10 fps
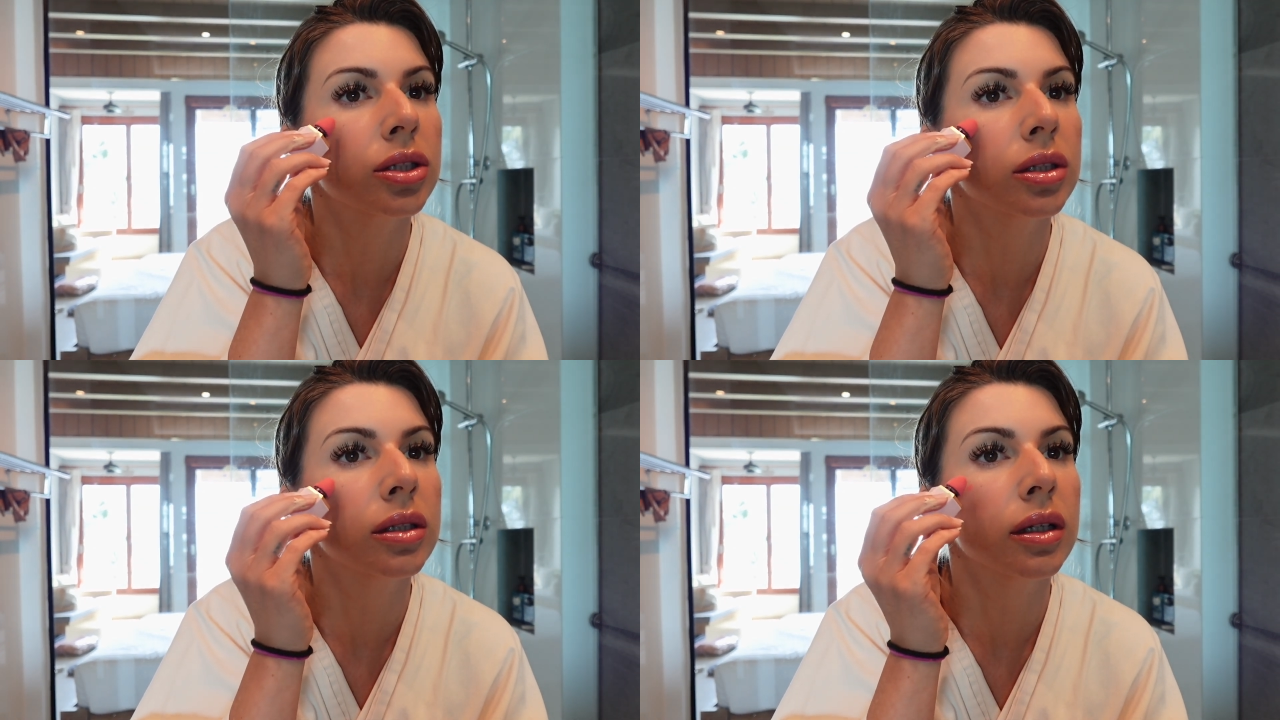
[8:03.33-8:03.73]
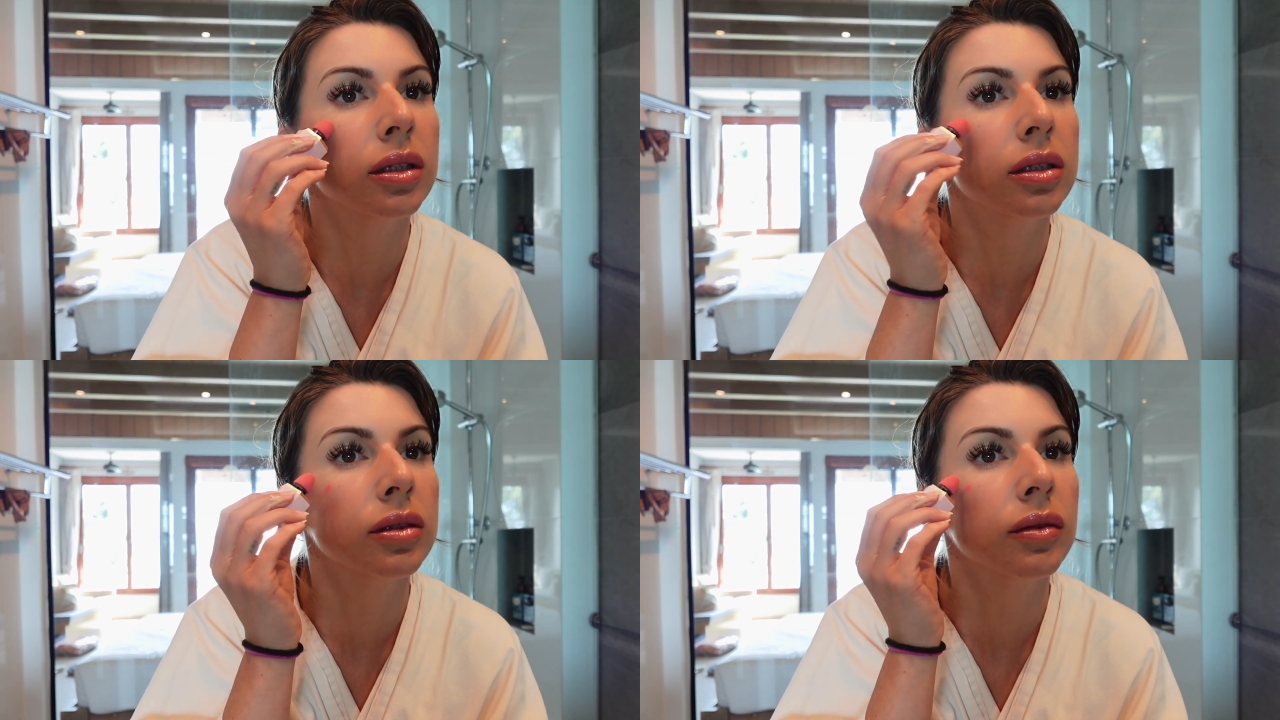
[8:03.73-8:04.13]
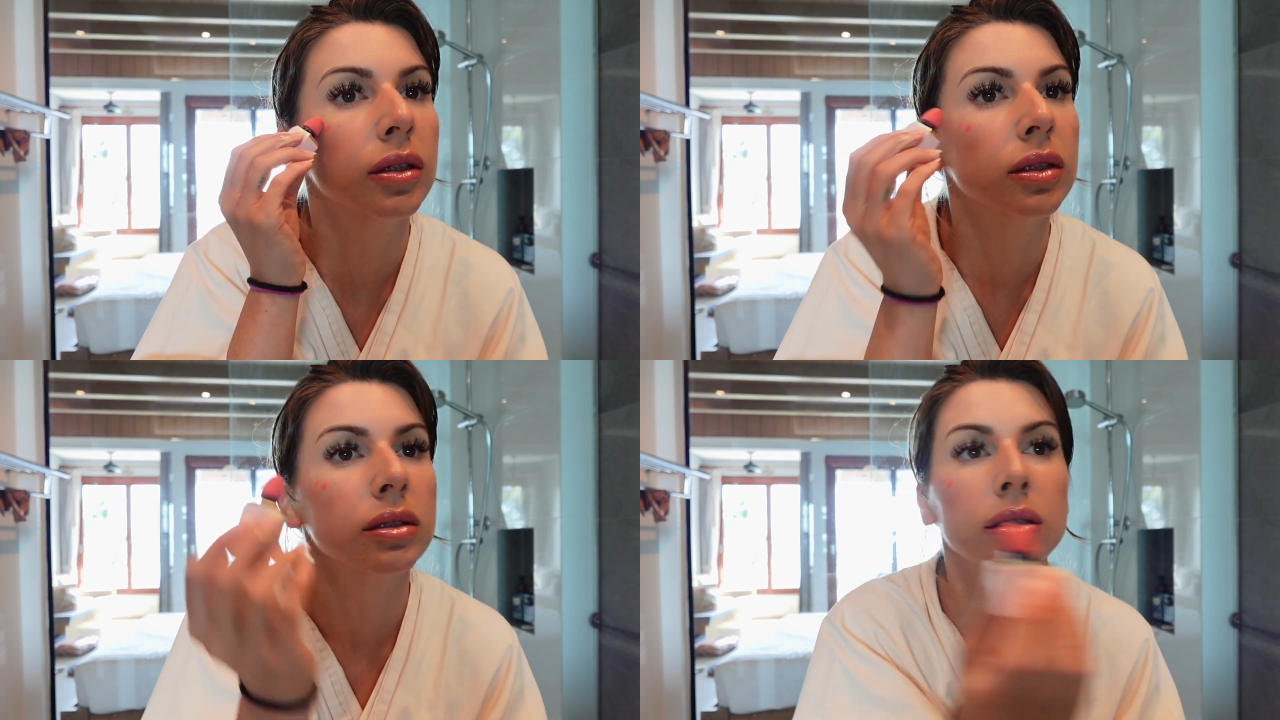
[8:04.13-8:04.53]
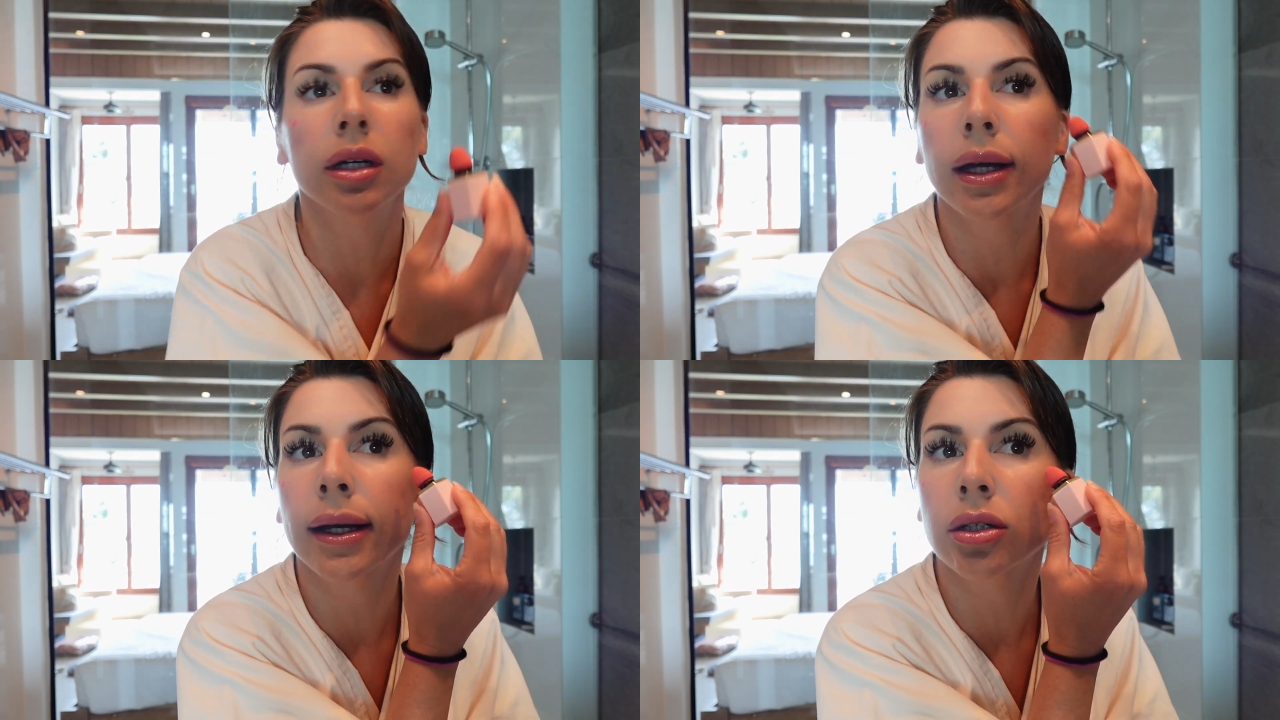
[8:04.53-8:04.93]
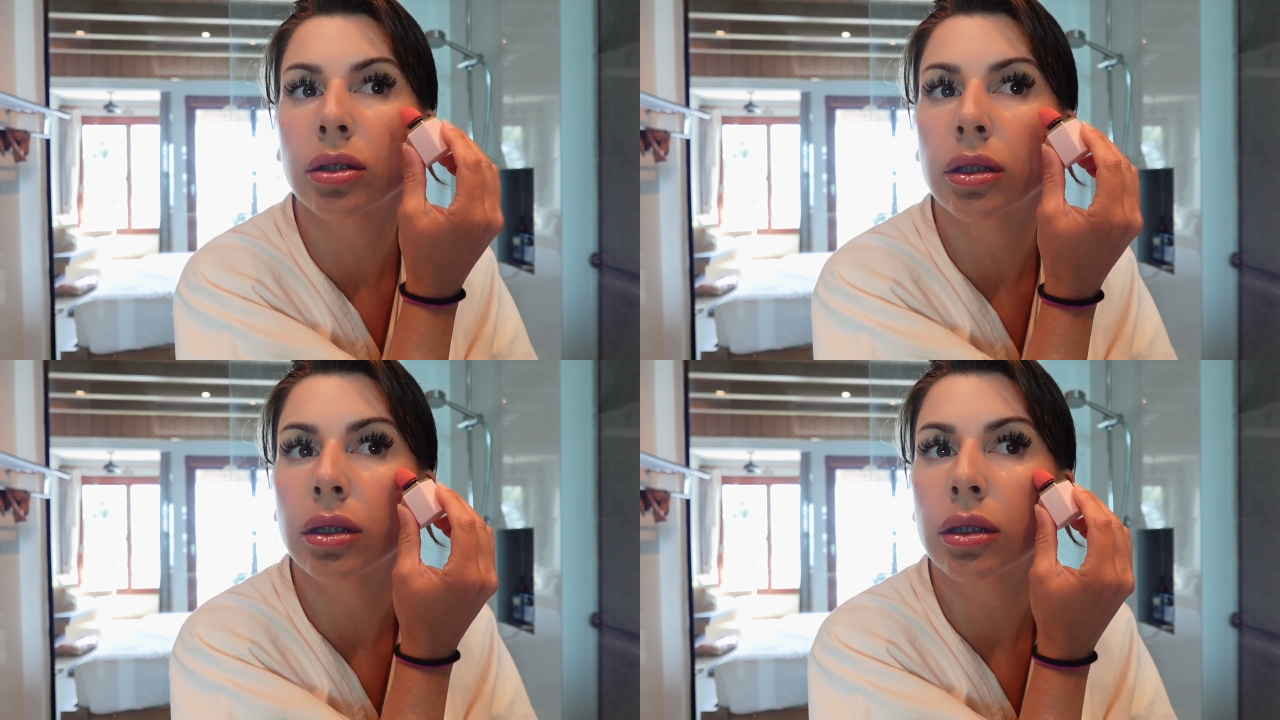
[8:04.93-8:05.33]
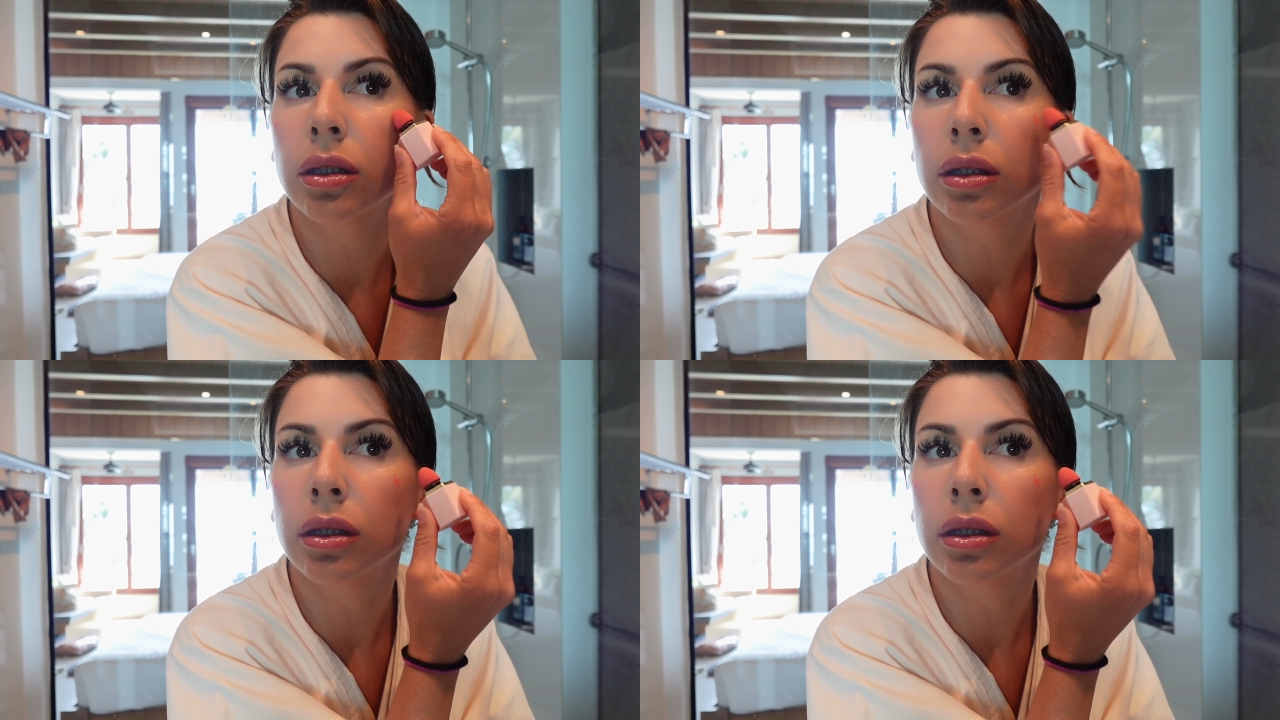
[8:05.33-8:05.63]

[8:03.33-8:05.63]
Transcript: should have done this first, actually.